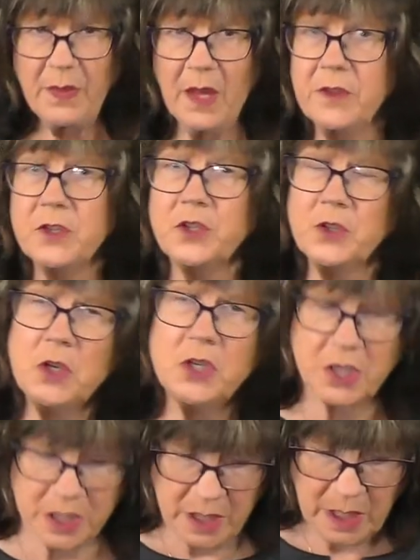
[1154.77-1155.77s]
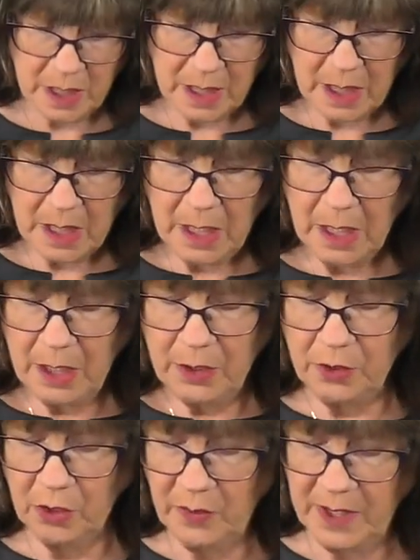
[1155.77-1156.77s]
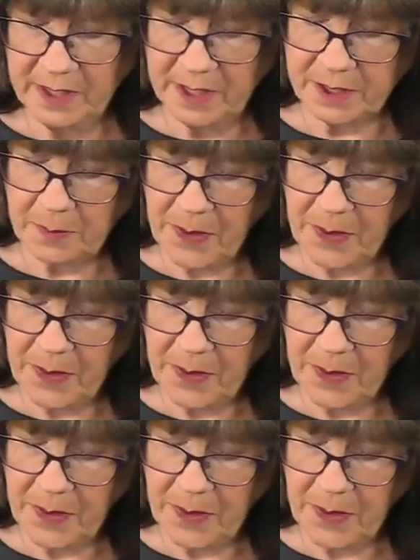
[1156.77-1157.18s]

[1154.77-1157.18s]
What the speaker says: the surgeon, knowing that the